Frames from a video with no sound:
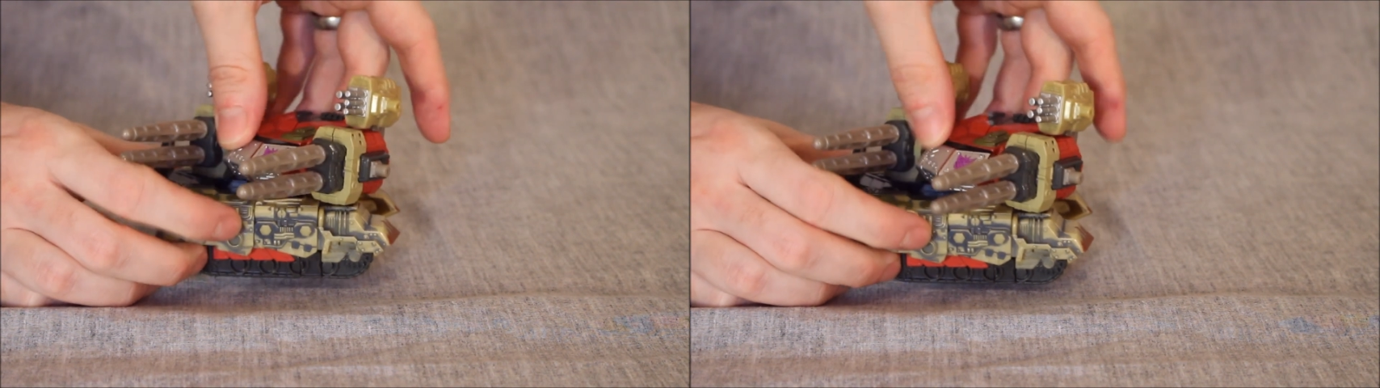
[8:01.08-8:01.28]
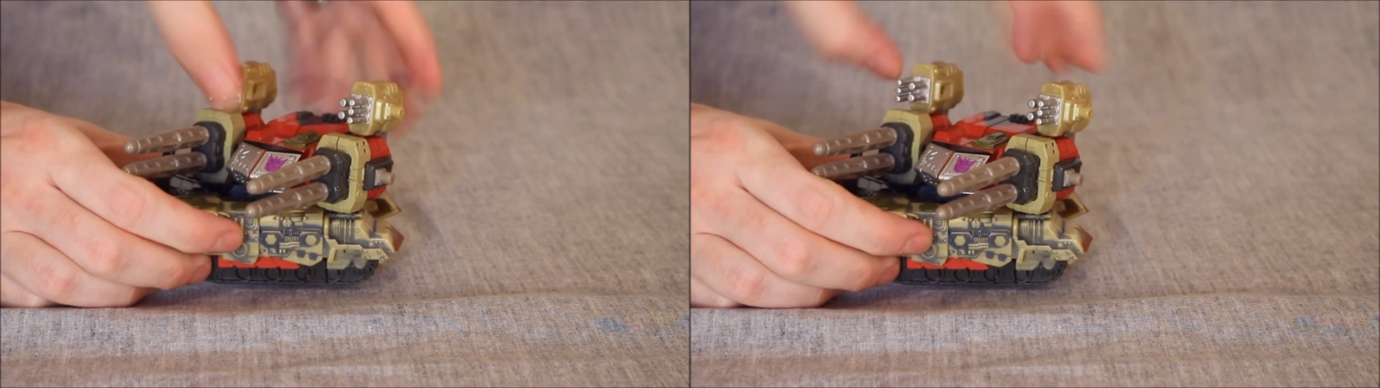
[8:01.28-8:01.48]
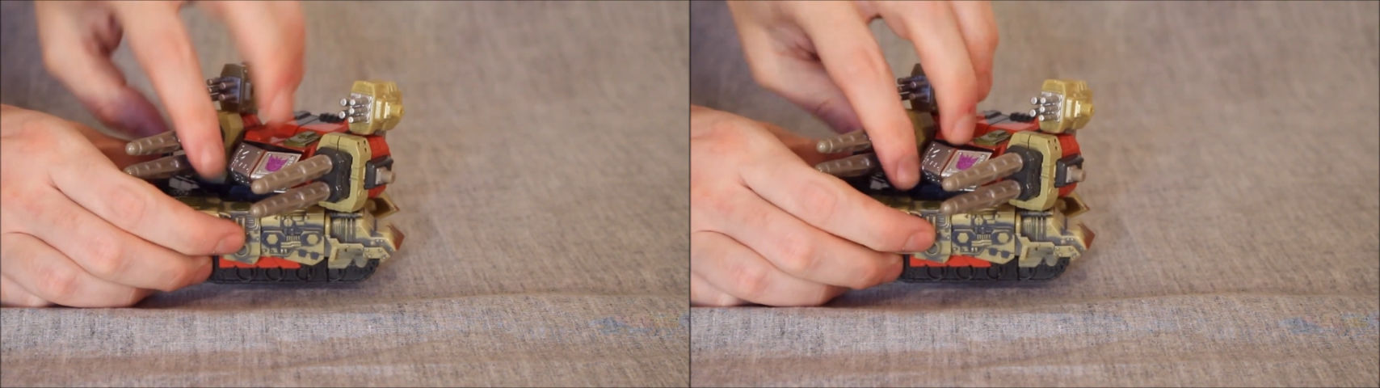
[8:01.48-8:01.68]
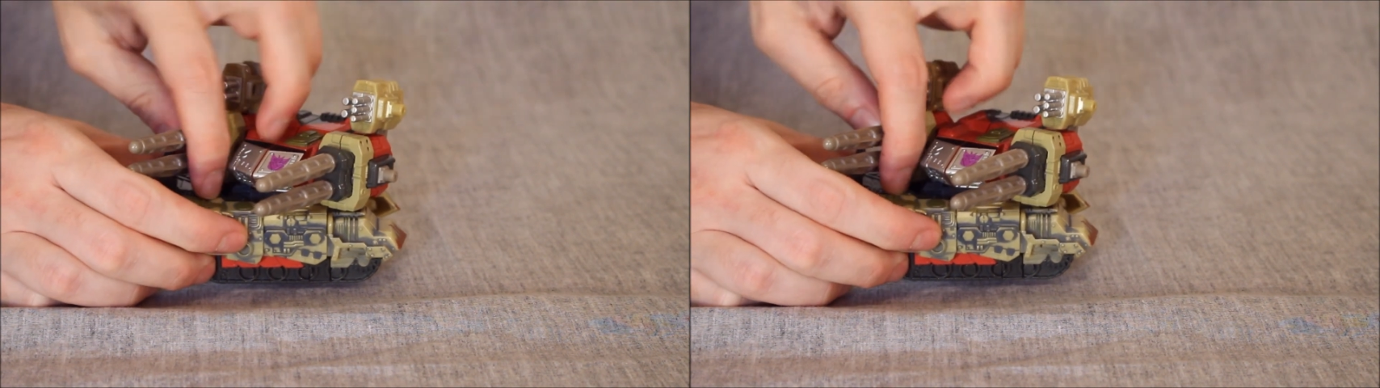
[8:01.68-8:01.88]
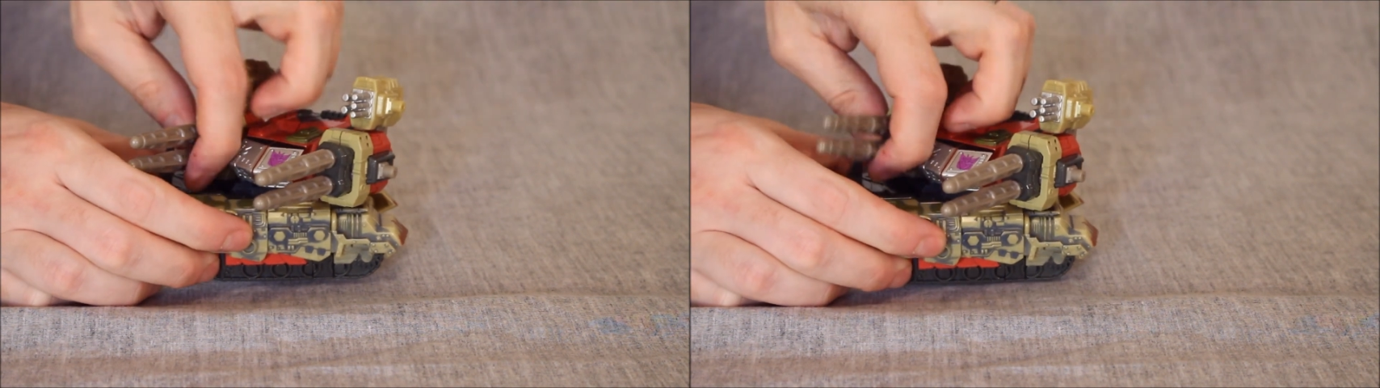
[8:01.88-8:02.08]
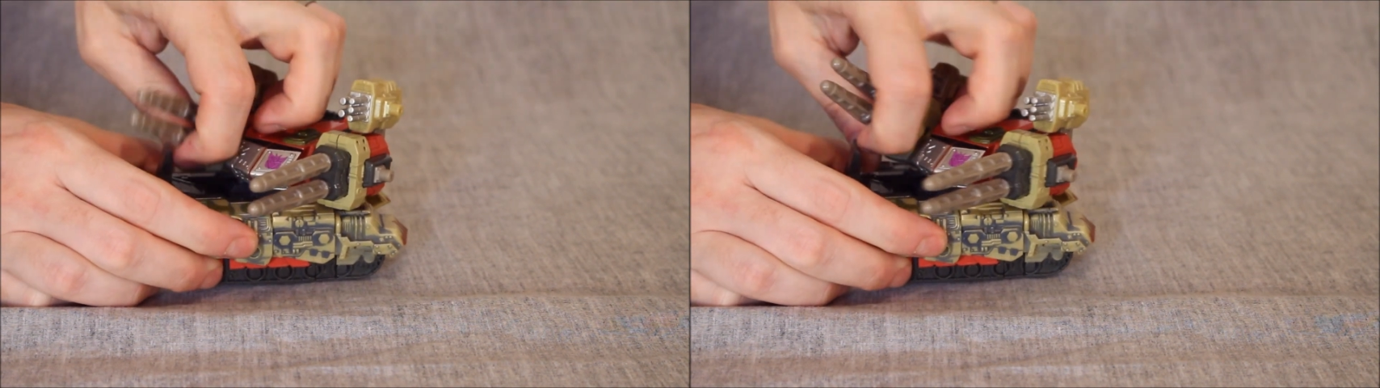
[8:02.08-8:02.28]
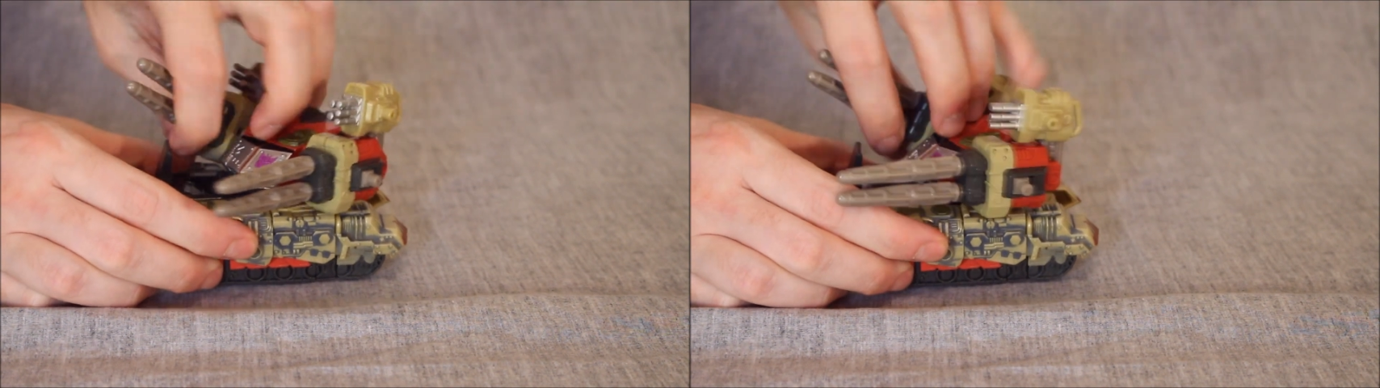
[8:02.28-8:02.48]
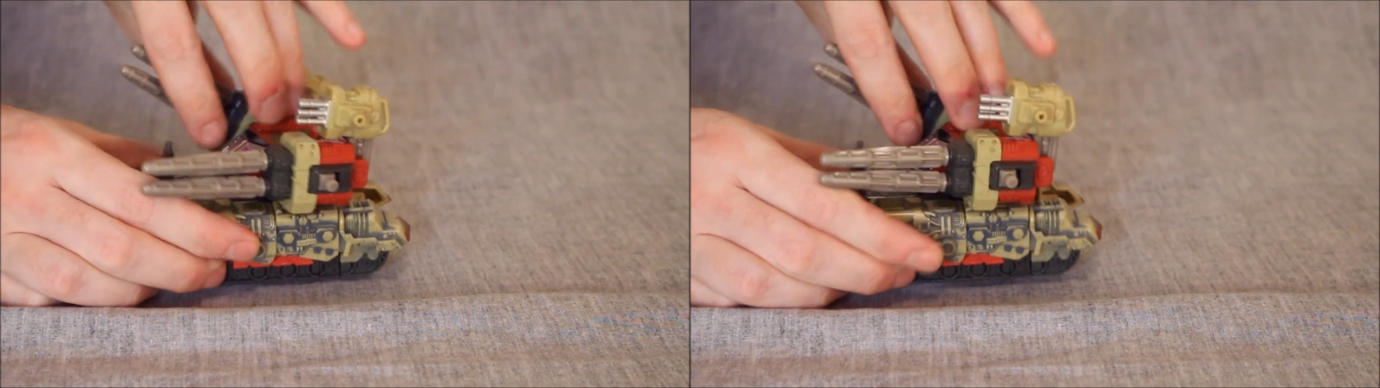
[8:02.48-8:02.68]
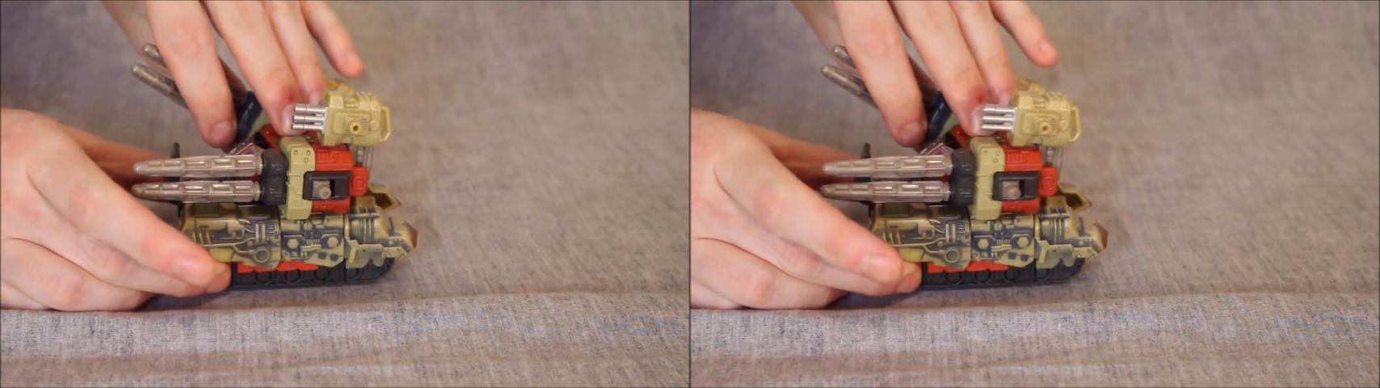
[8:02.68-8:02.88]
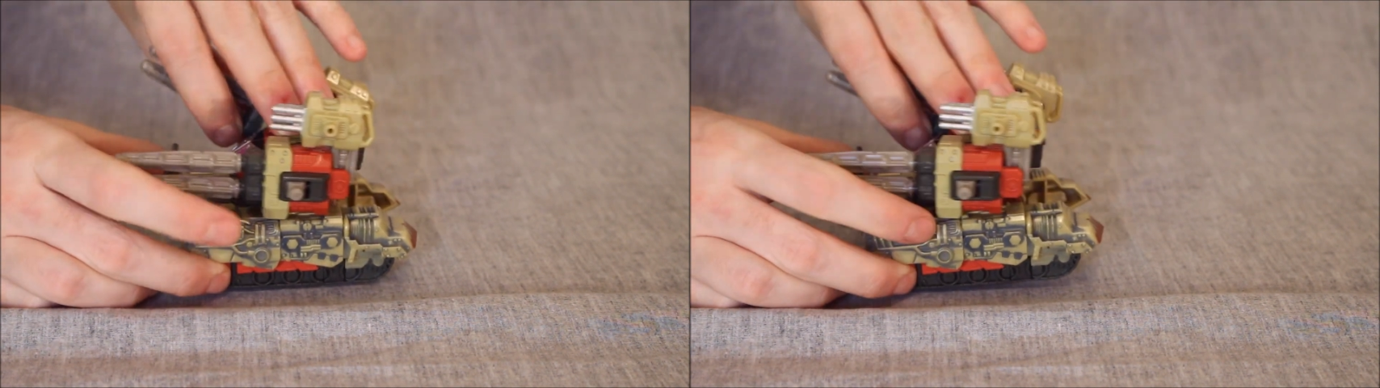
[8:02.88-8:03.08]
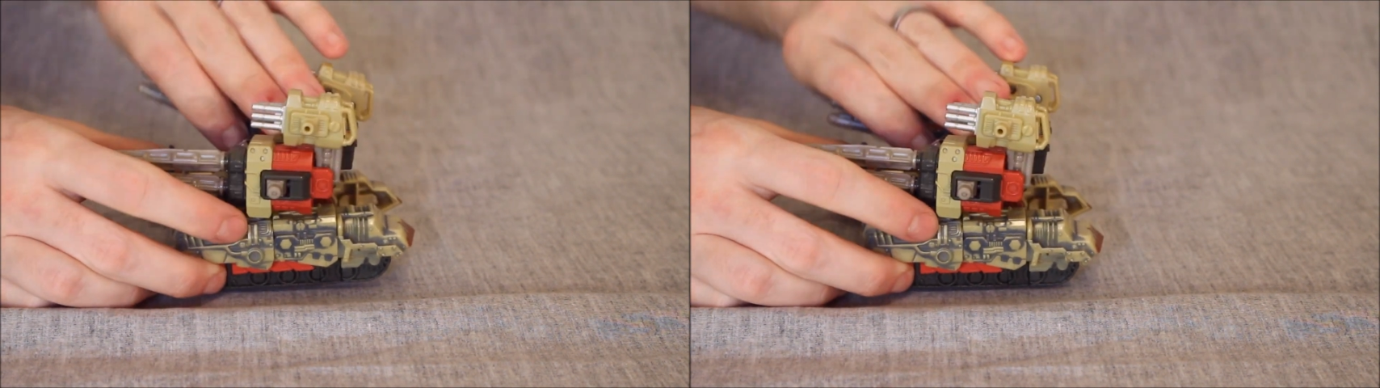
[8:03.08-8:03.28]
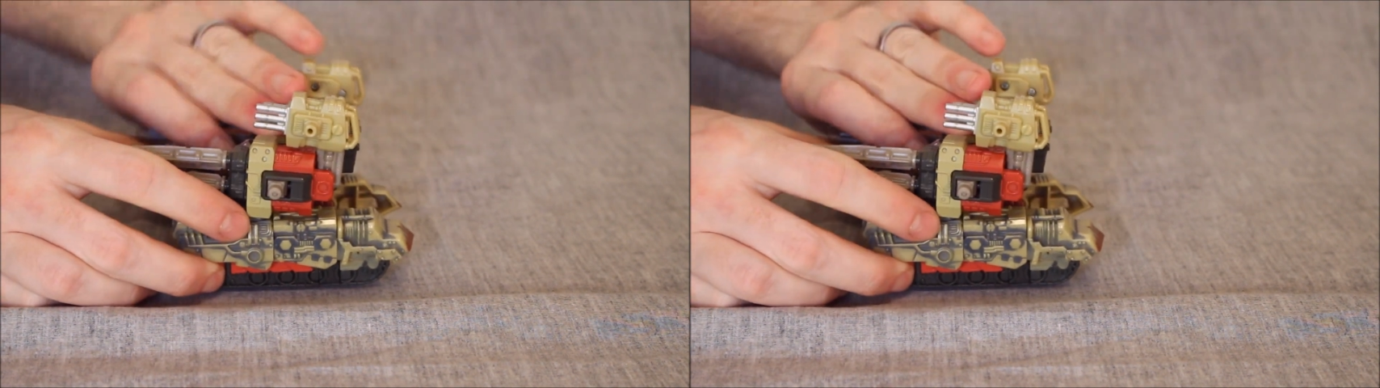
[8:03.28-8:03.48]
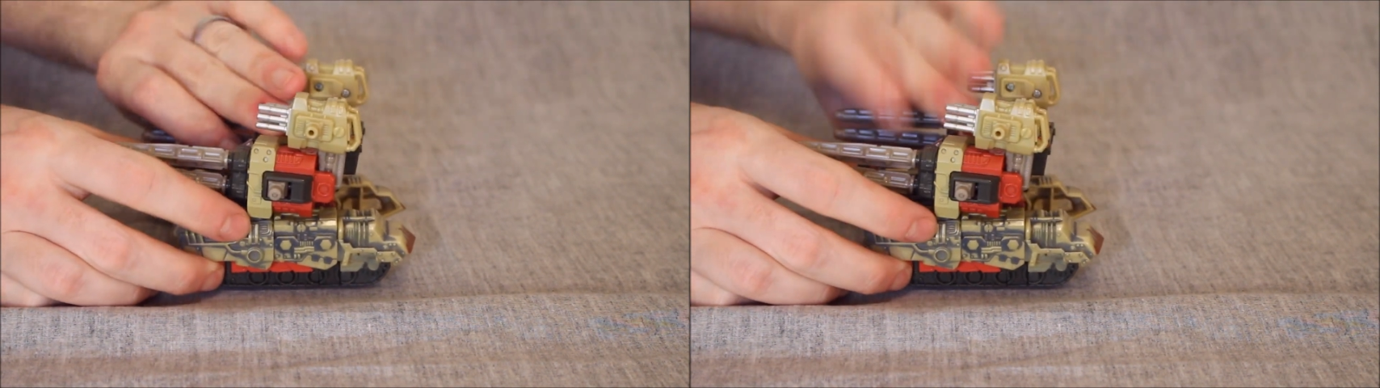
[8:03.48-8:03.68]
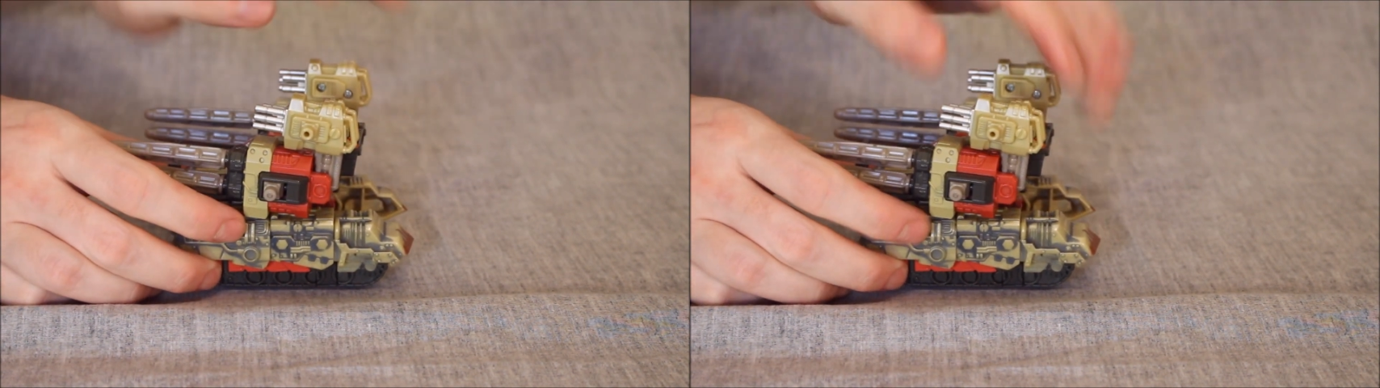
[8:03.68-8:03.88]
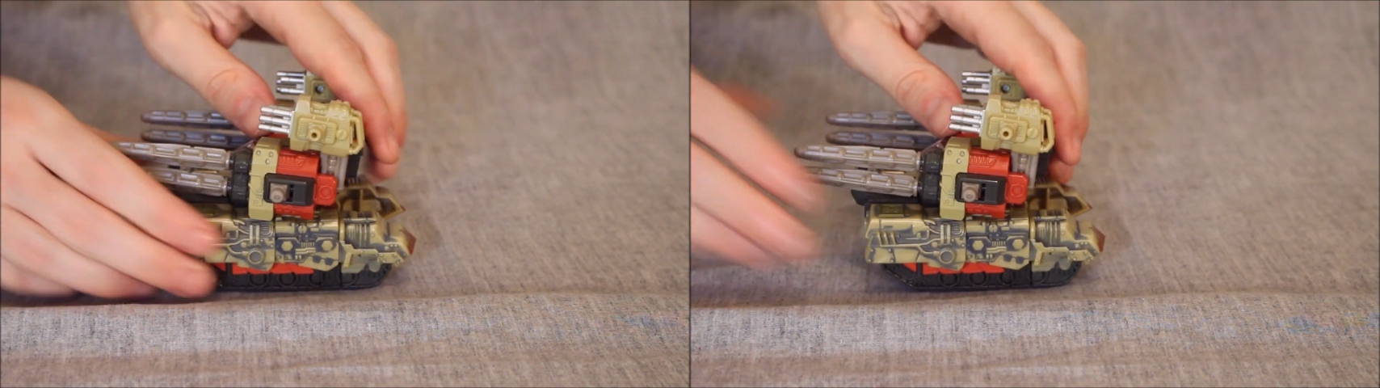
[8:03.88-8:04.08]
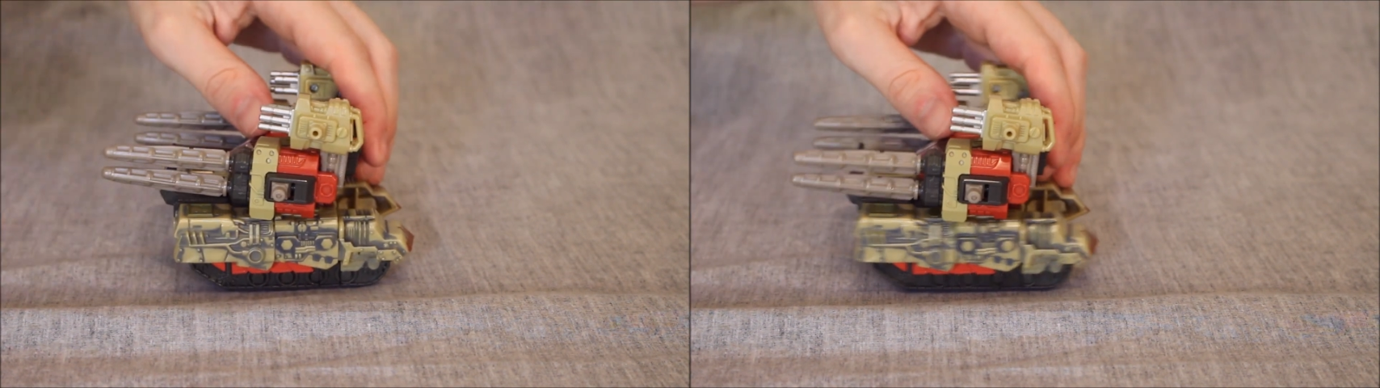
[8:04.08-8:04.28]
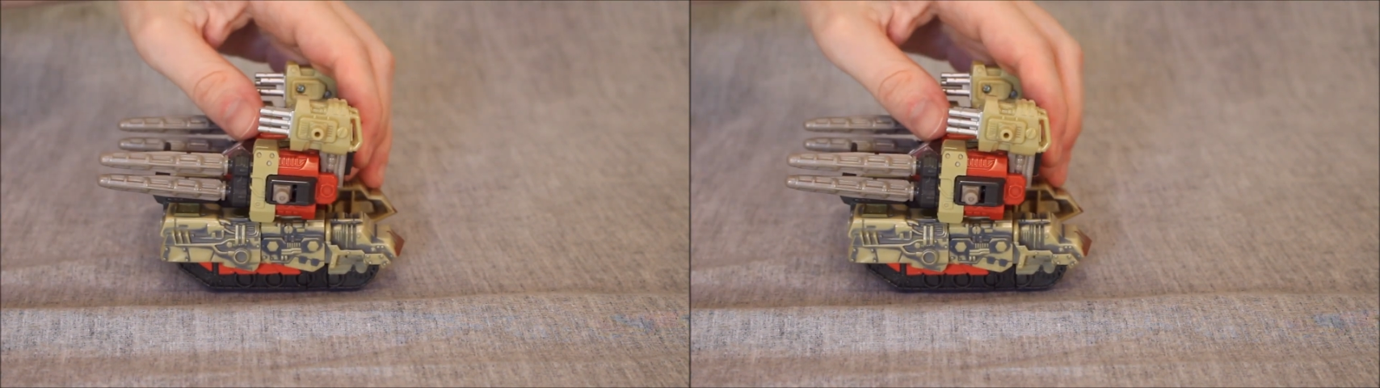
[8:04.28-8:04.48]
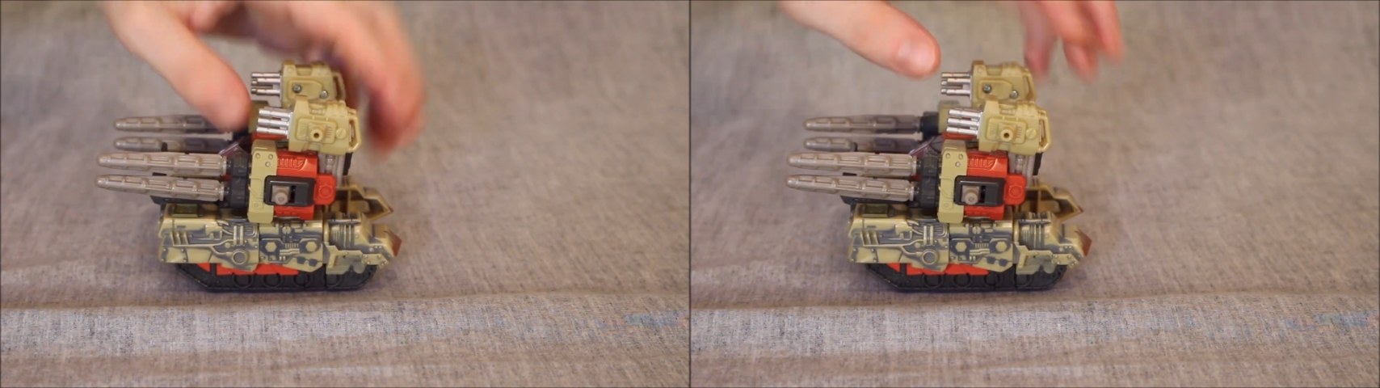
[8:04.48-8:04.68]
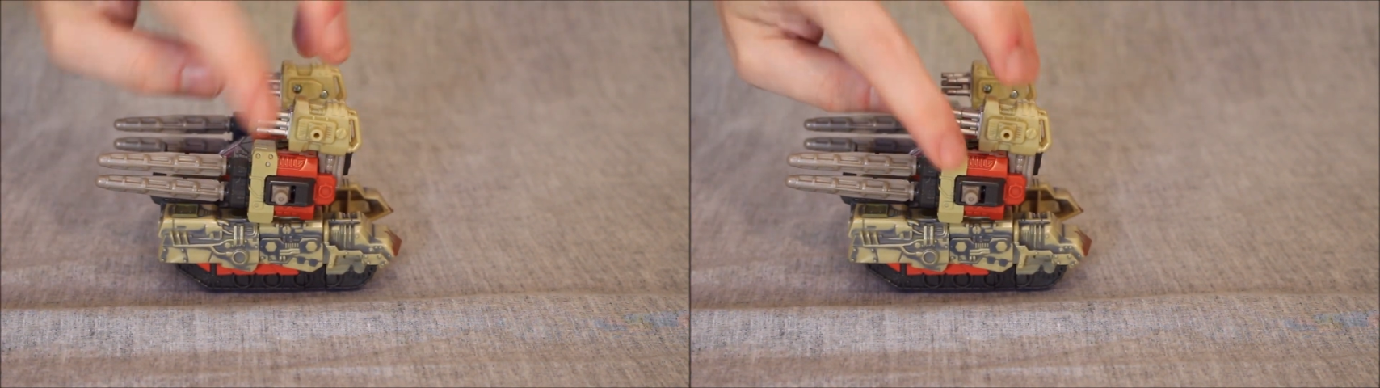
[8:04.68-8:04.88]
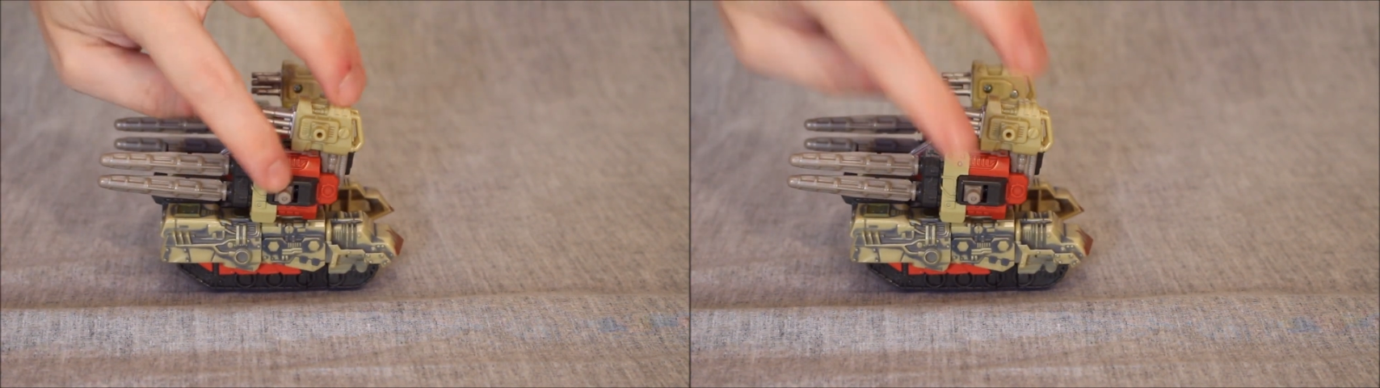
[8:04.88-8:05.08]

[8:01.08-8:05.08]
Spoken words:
Nobody's mouth can be seen.